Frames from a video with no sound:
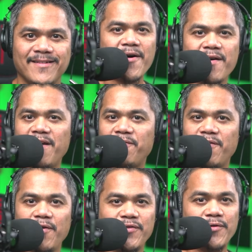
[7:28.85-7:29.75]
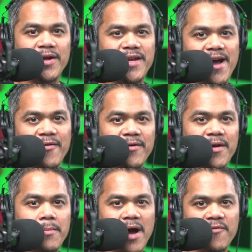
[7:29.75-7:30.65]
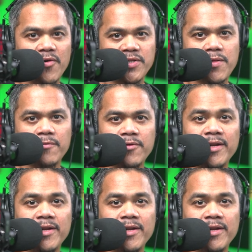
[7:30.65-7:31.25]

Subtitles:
Alright folks, you are now hearing my voice through